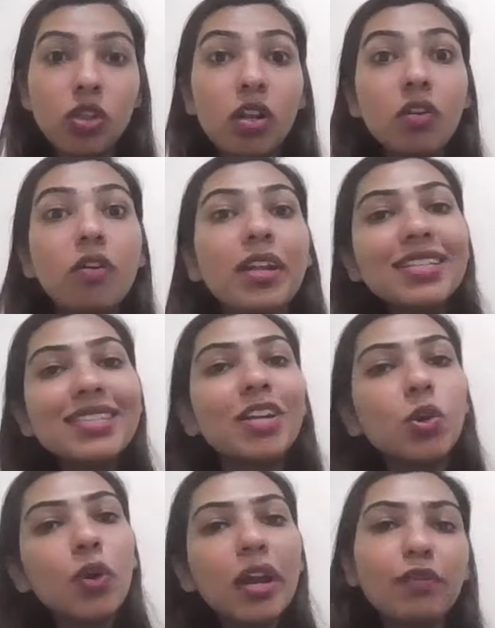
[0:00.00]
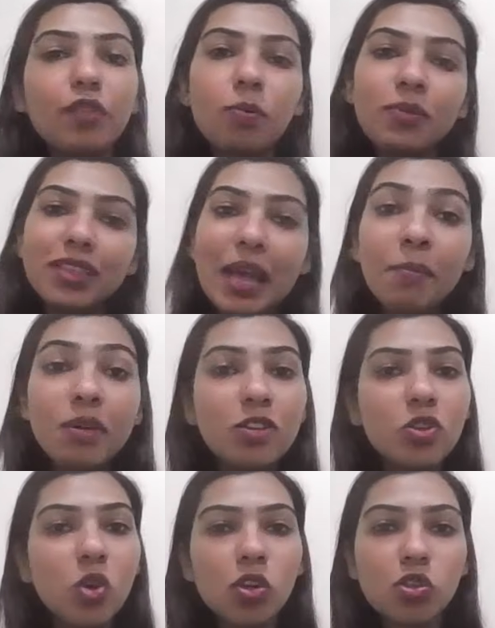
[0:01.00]
the learning that you get from them
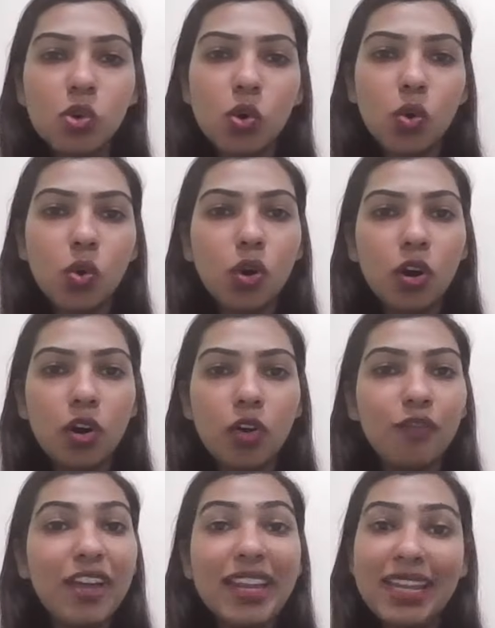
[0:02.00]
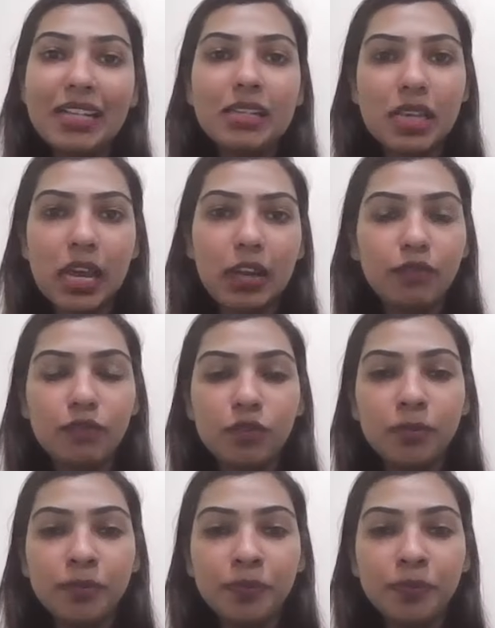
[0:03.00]
is also very insightful.